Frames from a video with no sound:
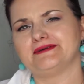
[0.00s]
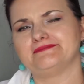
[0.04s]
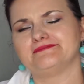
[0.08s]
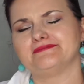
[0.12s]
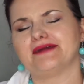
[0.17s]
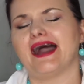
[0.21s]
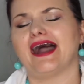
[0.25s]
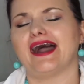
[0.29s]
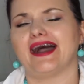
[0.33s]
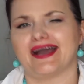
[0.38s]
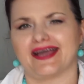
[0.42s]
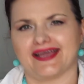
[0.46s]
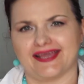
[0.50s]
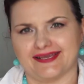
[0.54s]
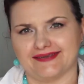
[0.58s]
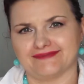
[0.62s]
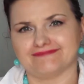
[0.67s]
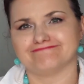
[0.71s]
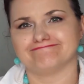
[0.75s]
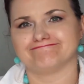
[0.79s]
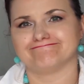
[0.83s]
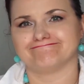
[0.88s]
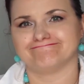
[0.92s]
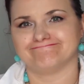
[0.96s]
Hi,
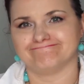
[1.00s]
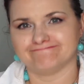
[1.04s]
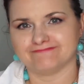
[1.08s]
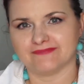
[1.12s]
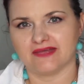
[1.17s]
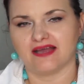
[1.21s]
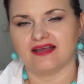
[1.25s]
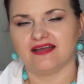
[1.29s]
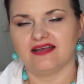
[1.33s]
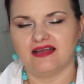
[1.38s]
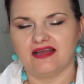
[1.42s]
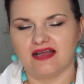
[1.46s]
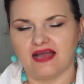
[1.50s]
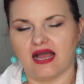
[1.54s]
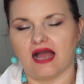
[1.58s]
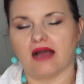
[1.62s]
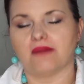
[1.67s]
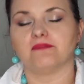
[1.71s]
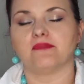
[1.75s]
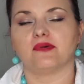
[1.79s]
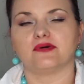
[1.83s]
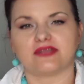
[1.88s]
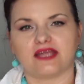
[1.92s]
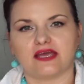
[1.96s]

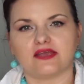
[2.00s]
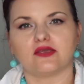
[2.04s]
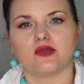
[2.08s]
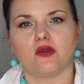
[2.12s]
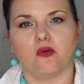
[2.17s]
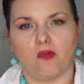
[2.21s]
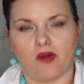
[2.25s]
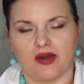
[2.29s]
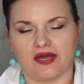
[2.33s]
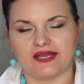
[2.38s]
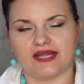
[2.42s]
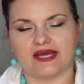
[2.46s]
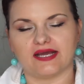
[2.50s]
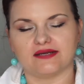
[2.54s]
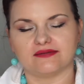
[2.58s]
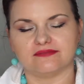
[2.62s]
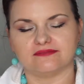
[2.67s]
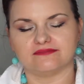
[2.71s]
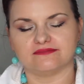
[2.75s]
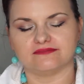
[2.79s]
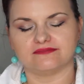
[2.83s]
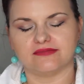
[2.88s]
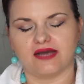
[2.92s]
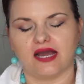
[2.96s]
I'm Mona Yoanna.
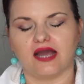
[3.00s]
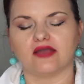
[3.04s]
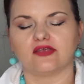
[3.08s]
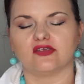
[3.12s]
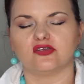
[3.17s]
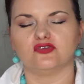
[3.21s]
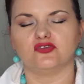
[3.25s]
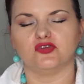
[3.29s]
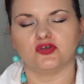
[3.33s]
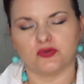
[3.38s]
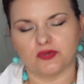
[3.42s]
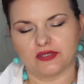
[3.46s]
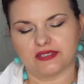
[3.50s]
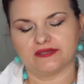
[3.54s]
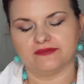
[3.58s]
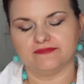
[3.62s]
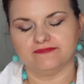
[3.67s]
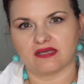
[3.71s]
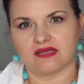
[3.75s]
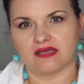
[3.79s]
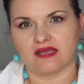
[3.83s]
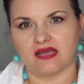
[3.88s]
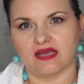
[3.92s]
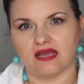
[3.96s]
How you doing?
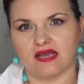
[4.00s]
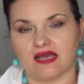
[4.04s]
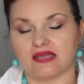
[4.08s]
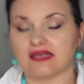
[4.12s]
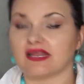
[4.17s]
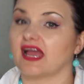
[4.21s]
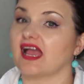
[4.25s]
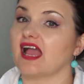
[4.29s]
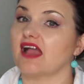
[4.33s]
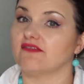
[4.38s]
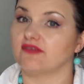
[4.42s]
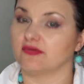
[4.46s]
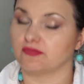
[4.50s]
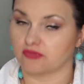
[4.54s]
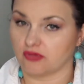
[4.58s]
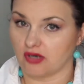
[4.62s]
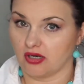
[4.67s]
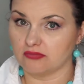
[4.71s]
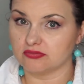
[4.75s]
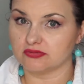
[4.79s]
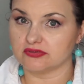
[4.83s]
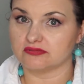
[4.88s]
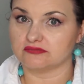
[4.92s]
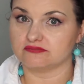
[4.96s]
And I have a
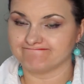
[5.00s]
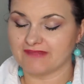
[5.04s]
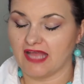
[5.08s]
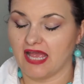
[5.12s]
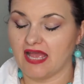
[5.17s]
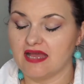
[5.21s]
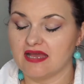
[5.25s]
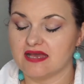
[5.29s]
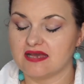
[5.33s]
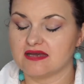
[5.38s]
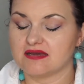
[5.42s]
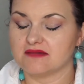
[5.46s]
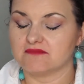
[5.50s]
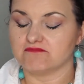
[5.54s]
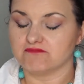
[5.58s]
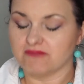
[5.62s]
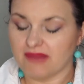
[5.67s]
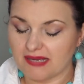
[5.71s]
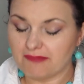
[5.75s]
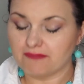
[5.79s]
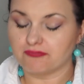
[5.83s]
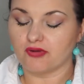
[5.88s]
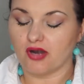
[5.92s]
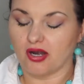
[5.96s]
problem.
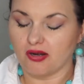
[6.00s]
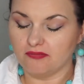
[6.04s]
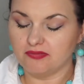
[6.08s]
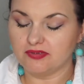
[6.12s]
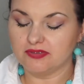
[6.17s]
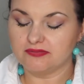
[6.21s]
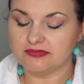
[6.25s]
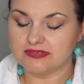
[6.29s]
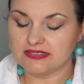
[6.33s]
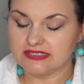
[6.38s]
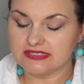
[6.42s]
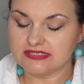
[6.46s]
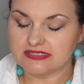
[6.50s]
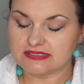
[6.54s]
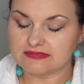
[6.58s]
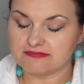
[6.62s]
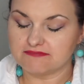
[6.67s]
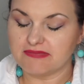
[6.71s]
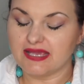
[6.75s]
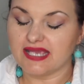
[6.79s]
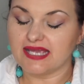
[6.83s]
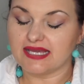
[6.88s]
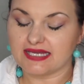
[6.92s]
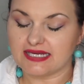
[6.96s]
My problem is
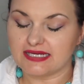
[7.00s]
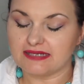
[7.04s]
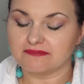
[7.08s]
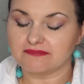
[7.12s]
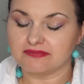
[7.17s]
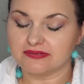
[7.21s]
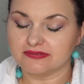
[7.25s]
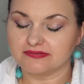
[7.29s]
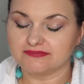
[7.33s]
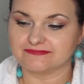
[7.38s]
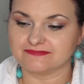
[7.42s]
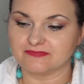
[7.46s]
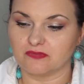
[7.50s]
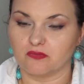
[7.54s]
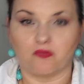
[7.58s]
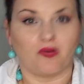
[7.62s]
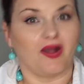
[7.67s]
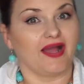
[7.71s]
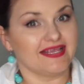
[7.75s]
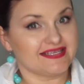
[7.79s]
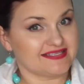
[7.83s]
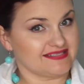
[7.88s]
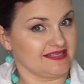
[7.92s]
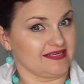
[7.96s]
makeup.
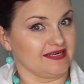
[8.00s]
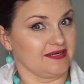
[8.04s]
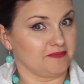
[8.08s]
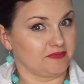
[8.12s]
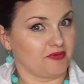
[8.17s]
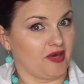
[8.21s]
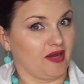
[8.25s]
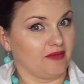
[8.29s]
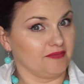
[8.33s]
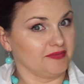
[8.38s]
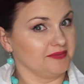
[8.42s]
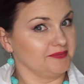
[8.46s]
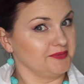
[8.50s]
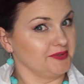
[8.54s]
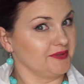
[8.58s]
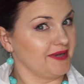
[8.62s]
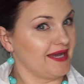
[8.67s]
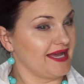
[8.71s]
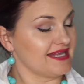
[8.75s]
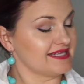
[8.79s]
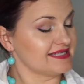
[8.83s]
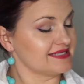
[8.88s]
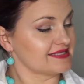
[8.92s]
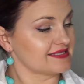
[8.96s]
Why is it a problem, you
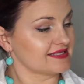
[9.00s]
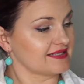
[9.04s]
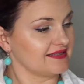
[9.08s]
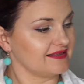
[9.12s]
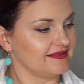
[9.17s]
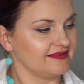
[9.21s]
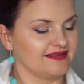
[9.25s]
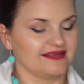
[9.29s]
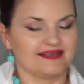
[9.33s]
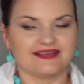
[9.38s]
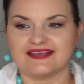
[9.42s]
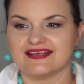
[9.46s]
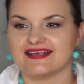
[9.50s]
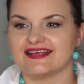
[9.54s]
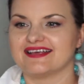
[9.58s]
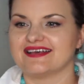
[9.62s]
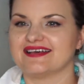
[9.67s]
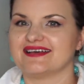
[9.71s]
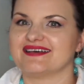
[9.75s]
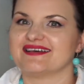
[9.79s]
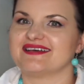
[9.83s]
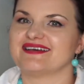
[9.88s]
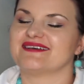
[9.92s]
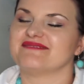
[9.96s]
ask?
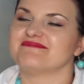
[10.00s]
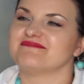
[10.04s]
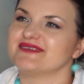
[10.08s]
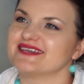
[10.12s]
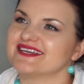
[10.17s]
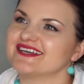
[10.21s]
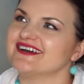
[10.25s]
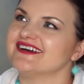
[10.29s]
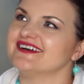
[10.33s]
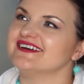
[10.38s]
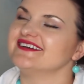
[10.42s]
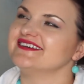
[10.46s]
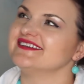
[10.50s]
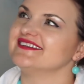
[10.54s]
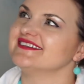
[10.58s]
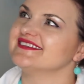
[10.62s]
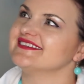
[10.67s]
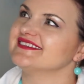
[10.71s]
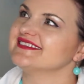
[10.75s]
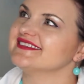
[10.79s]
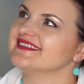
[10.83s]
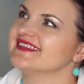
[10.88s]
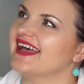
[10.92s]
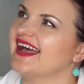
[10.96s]

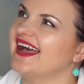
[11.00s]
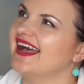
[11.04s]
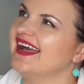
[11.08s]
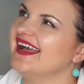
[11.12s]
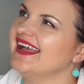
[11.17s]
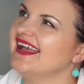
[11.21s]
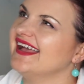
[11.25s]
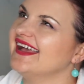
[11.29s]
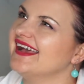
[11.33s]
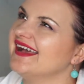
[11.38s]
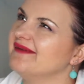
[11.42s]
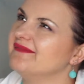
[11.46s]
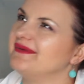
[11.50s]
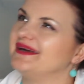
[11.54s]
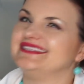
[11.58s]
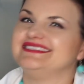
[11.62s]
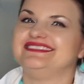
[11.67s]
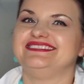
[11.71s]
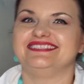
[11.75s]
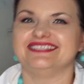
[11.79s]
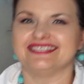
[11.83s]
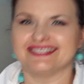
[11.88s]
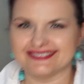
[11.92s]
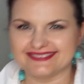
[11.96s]
Because I have
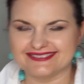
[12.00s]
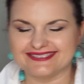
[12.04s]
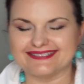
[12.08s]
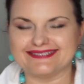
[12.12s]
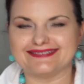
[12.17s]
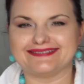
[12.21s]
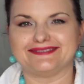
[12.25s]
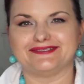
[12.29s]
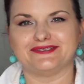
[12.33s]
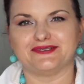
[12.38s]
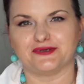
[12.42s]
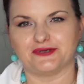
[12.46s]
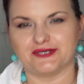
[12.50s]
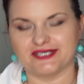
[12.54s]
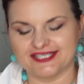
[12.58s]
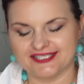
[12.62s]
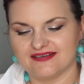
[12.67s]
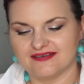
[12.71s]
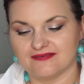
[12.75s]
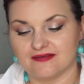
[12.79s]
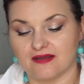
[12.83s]
addicted to it.